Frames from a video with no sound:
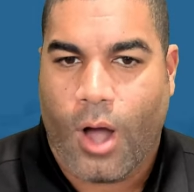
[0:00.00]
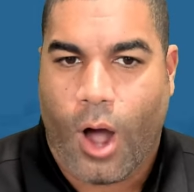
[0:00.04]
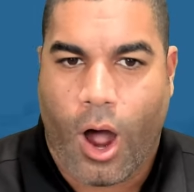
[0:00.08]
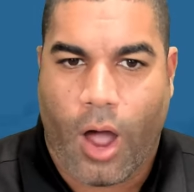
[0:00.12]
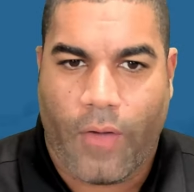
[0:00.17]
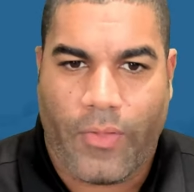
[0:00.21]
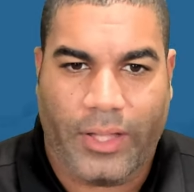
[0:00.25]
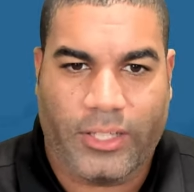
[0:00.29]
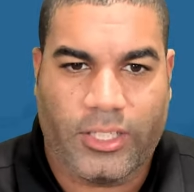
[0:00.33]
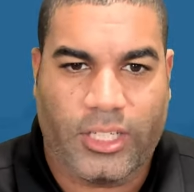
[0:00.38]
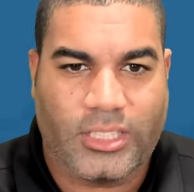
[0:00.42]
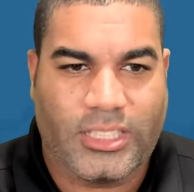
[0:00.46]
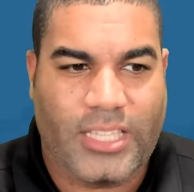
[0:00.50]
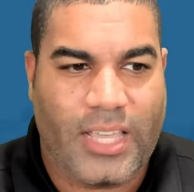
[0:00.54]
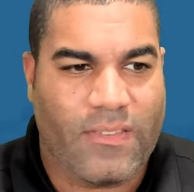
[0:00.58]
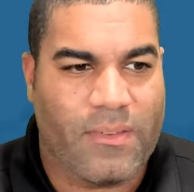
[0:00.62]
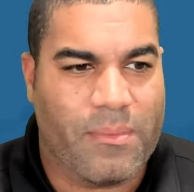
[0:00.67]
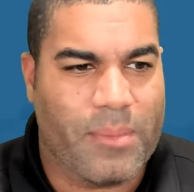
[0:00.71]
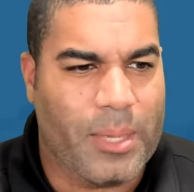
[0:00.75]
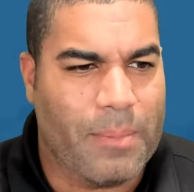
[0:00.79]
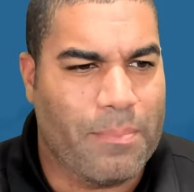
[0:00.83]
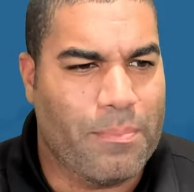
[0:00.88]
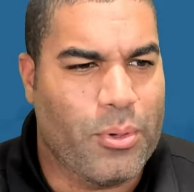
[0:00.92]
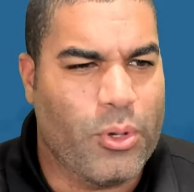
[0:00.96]
Are they just
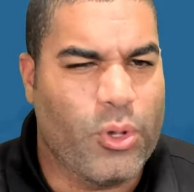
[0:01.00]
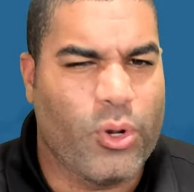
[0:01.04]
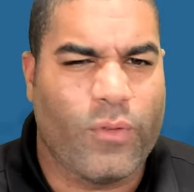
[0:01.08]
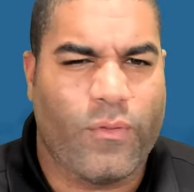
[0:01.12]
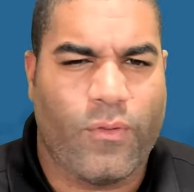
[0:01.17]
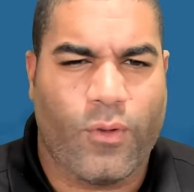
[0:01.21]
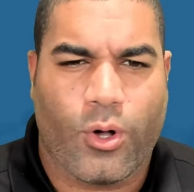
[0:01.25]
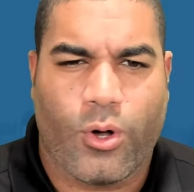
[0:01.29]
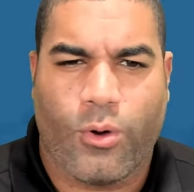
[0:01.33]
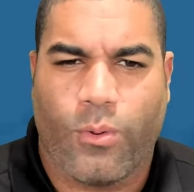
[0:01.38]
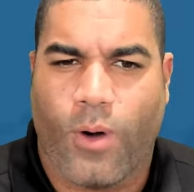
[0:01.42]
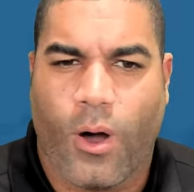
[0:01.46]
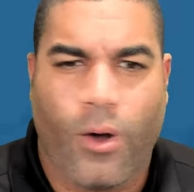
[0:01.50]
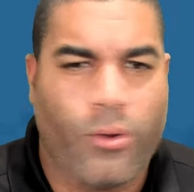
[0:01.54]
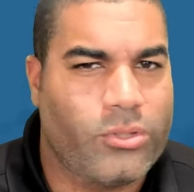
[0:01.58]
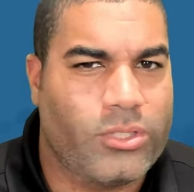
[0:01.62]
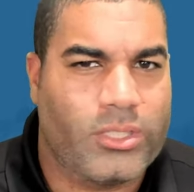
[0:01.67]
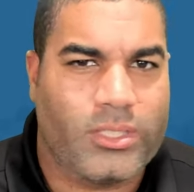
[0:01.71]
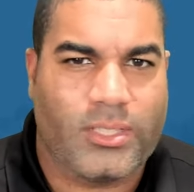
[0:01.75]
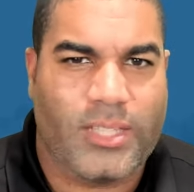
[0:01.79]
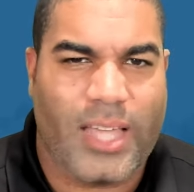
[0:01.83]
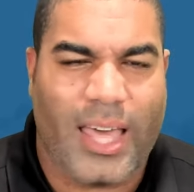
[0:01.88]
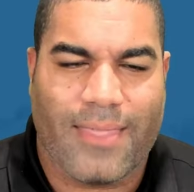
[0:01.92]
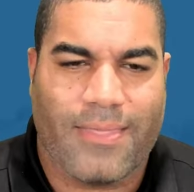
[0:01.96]
giving me beautiful
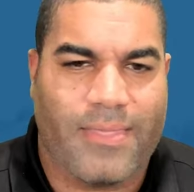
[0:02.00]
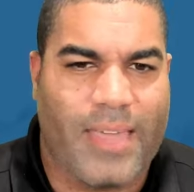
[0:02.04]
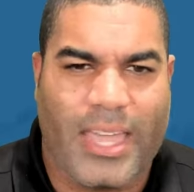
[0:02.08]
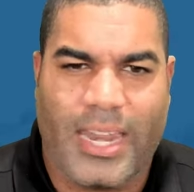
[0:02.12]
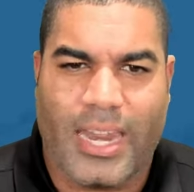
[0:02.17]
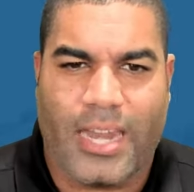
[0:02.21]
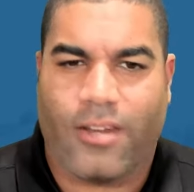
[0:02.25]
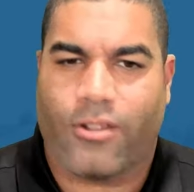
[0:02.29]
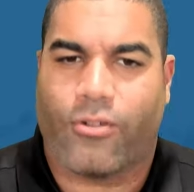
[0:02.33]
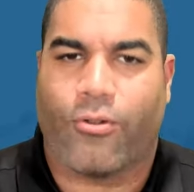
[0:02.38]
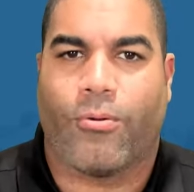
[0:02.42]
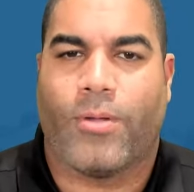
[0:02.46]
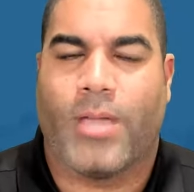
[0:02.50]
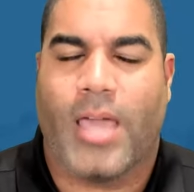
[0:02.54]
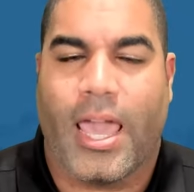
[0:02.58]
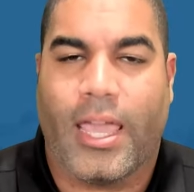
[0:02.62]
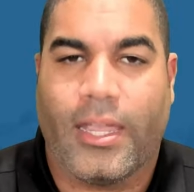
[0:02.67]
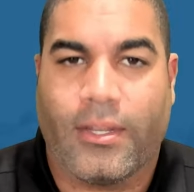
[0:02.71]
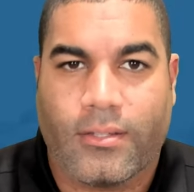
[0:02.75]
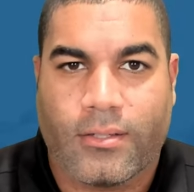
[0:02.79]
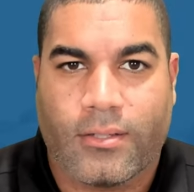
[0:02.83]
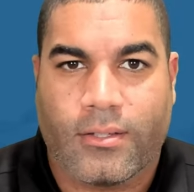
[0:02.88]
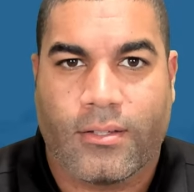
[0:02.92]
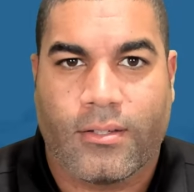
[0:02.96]
quotes that they didn't
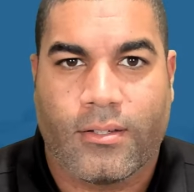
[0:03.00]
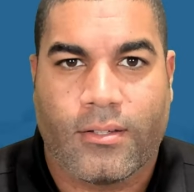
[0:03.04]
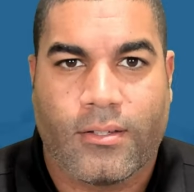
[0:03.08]
create?